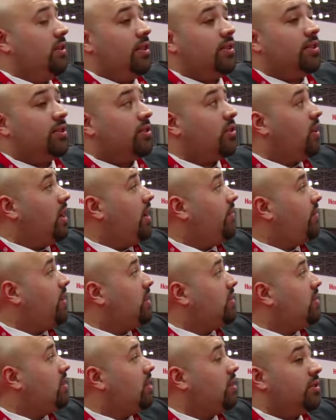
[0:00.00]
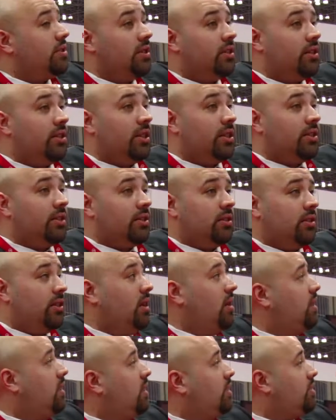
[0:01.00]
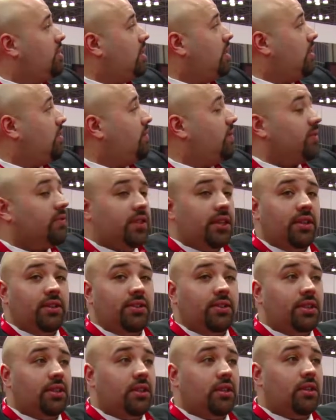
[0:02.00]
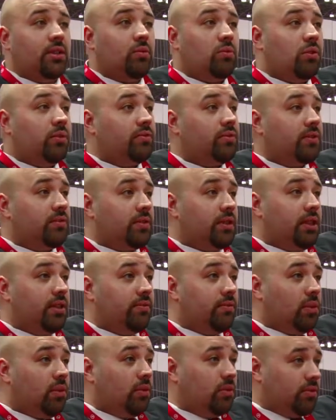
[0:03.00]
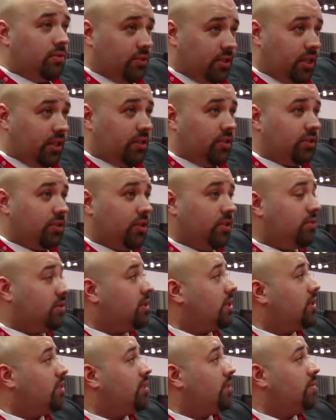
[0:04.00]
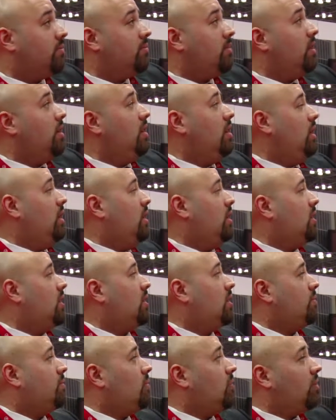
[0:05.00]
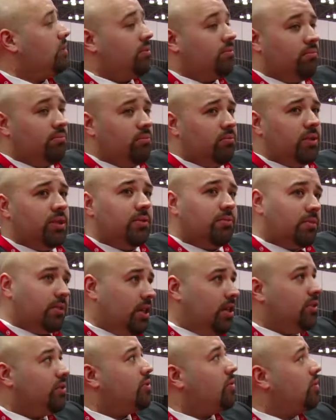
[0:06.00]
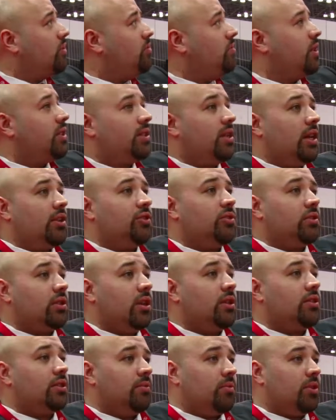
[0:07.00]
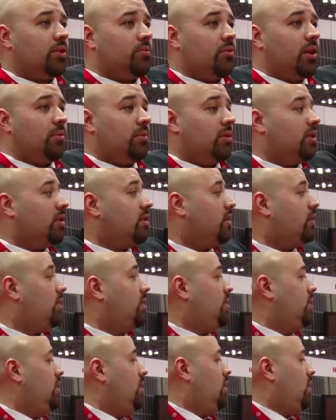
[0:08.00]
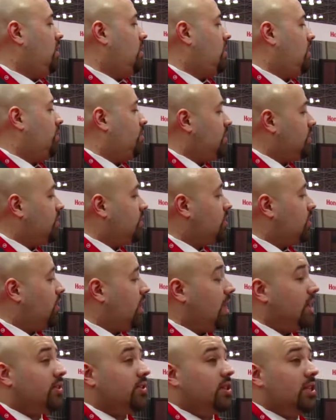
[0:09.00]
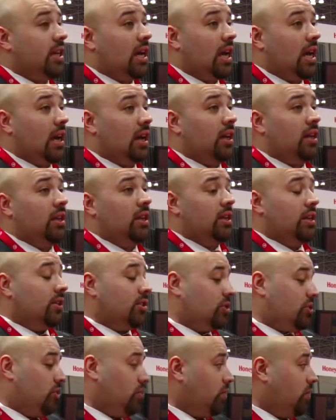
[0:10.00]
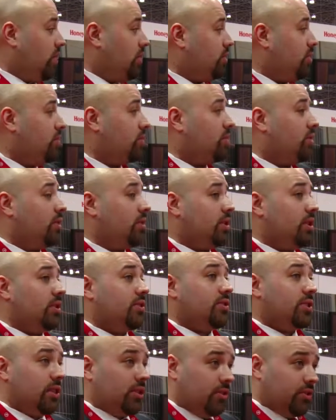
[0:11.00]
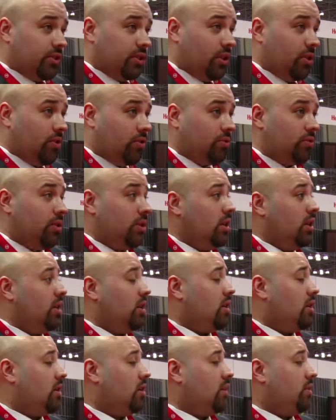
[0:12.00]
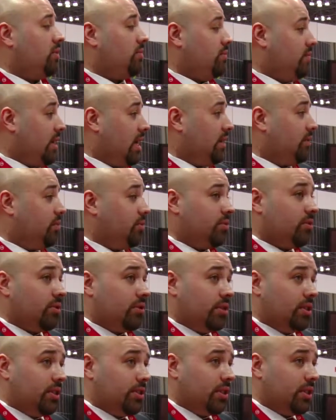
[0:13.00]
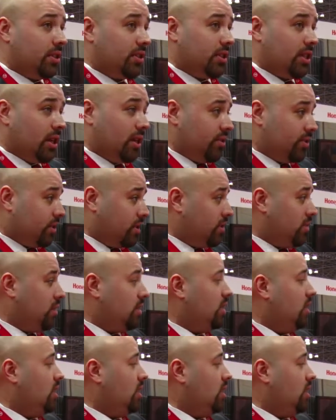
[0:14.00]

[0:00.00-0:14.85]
This is our FSR series. It's a 15 SEER, 115 volt single zone system, more geared towards residential customers primarily. This is our SZI. It's 208, 230 single zone, 9 through 36,000.